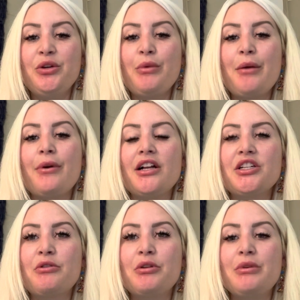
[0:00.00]
my
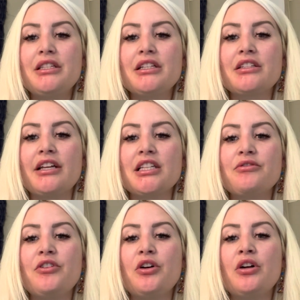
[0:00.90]
project would be
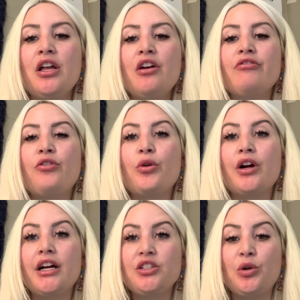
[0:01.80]
successful for
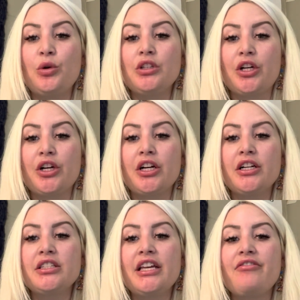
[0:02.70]
adult
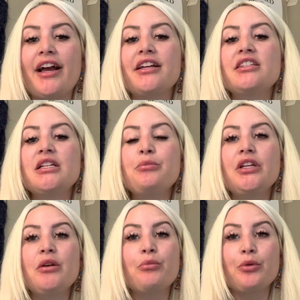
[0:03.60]
learners if I could simply
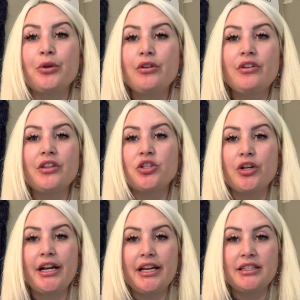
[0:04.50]
improve on the
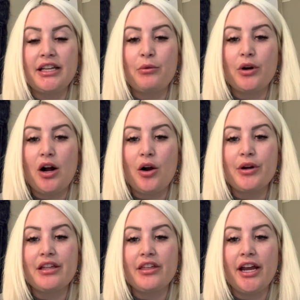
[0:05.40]
trainings that were
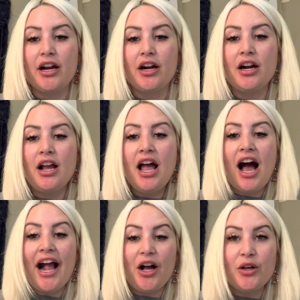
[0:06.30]
already there.
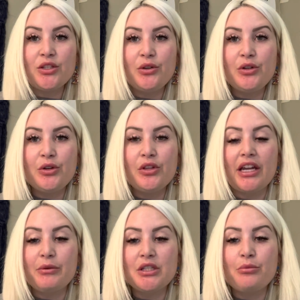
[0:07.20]
I also knew that
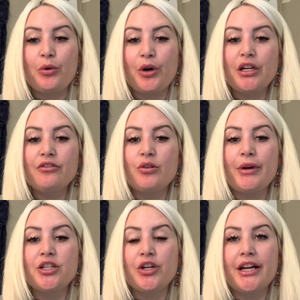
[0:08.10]
it was important for
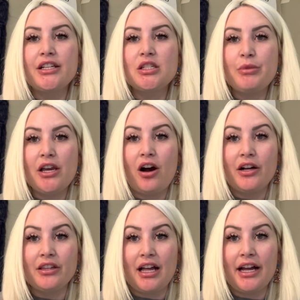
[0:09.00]
my training to be
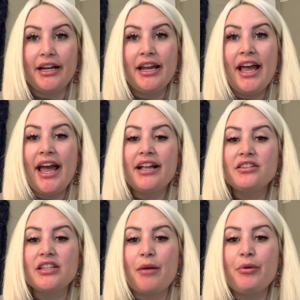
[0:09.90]
online and
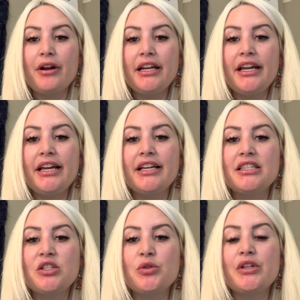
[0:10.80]
separate it
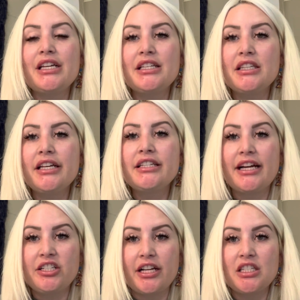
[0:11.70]
into easily
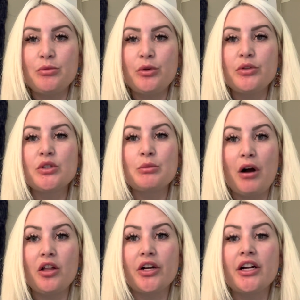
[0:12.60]
digestible,
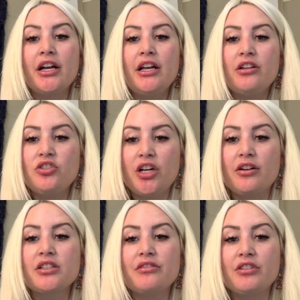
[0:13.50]
smaller
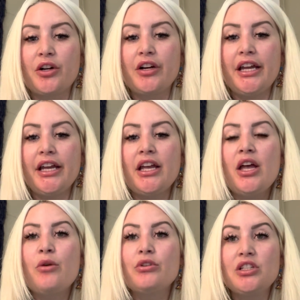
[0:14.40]
chunks of learning,
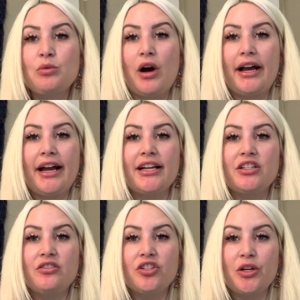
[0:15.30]
which is why I
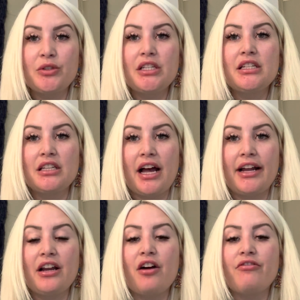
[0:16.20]
chose to
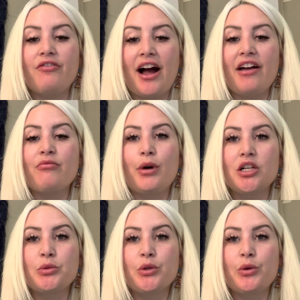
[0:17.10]
design a
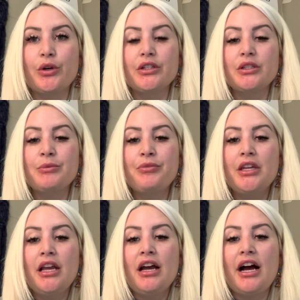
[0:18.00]
5-module course.
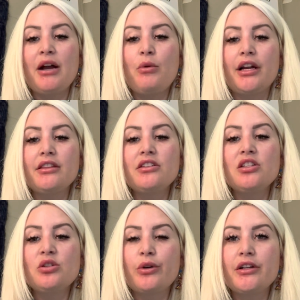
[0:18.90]
I wanted the
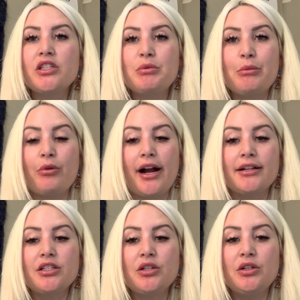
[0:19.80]
tutorials to be
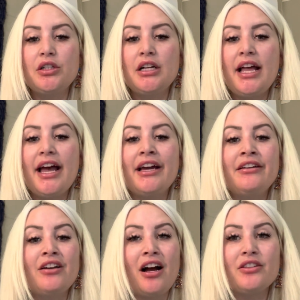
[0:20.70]
practical,
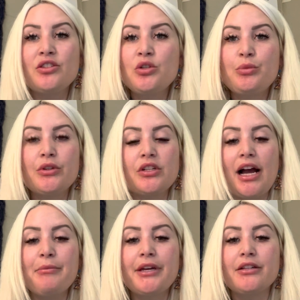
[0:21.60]
not super
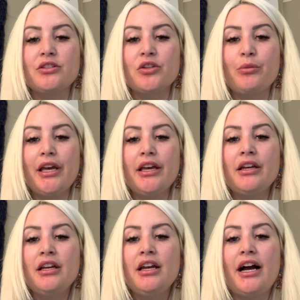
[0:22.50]
time consuming.
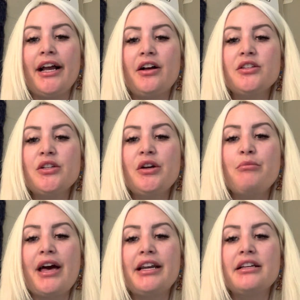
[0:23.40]
I also
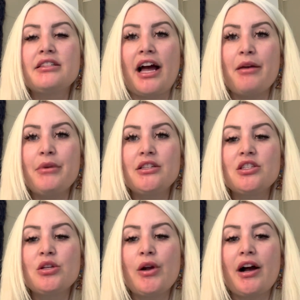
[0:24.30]
embedded assignments
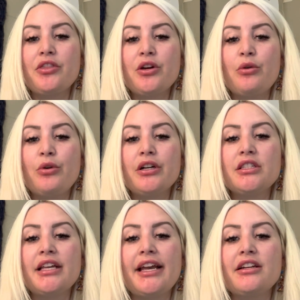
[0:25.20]
throughout the
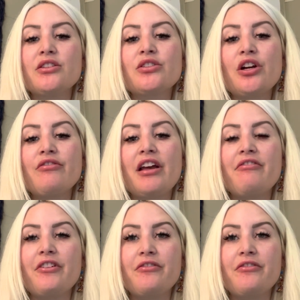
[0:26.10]
course and a survey for